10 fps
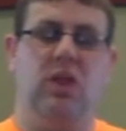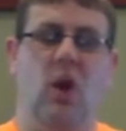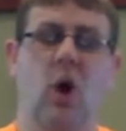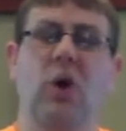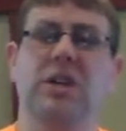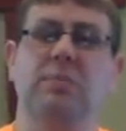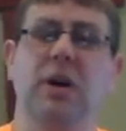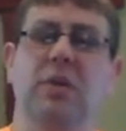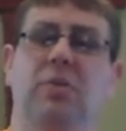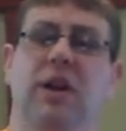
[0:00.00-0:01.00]
Holy
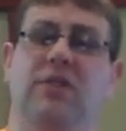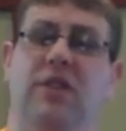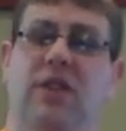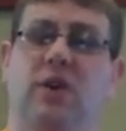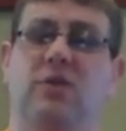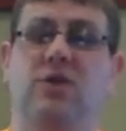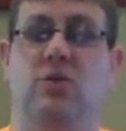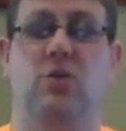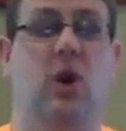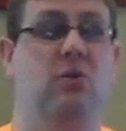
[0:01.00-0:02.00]
Spirit brings for those
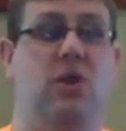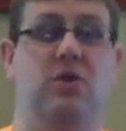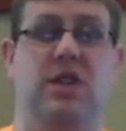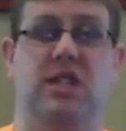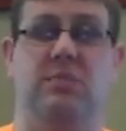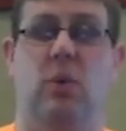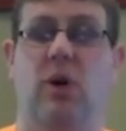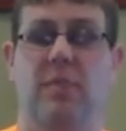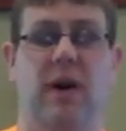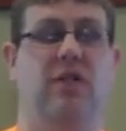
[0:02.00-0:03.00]
who don't know Jesus. But
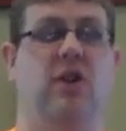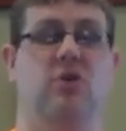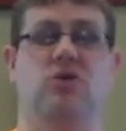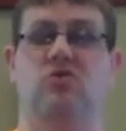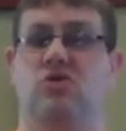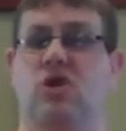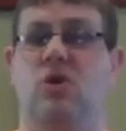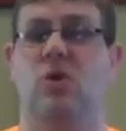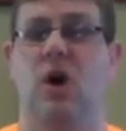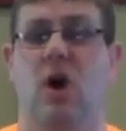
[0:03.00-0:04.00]
what about those who
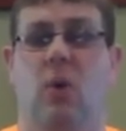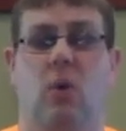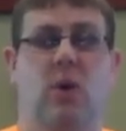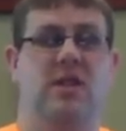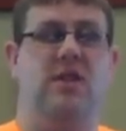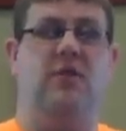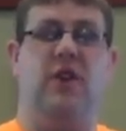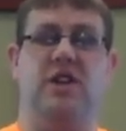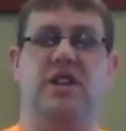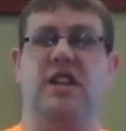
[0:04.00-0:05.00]
do? What's the
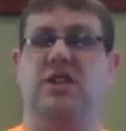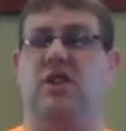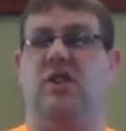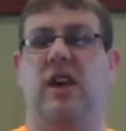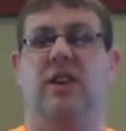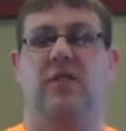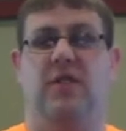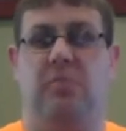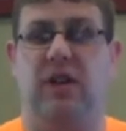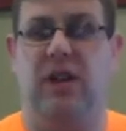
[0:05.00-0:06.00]
friction that is created for
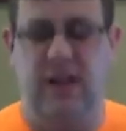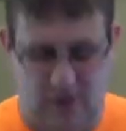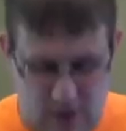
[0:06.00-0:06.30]
the believer?